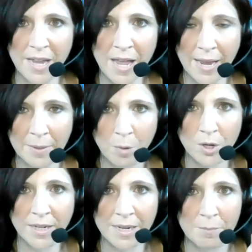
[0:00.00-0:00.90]
and mark
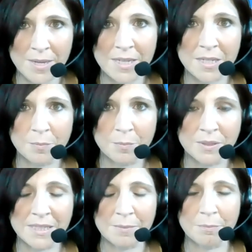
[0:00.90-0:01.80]
it and make it
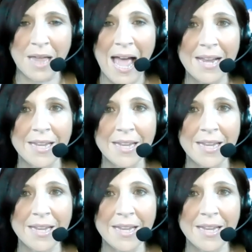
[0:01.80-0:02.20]
completely black.